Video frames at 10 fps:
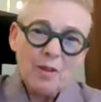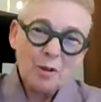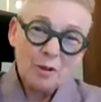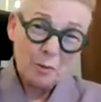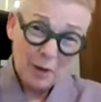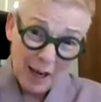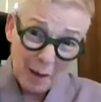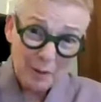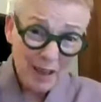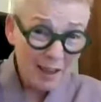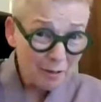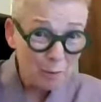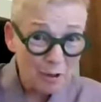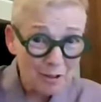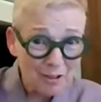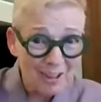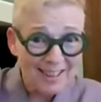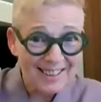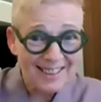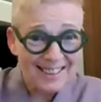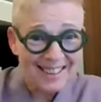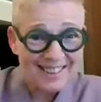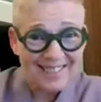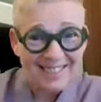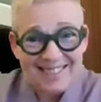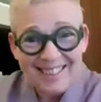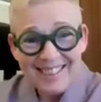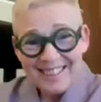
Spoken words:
Of course, what happened afterwards, is...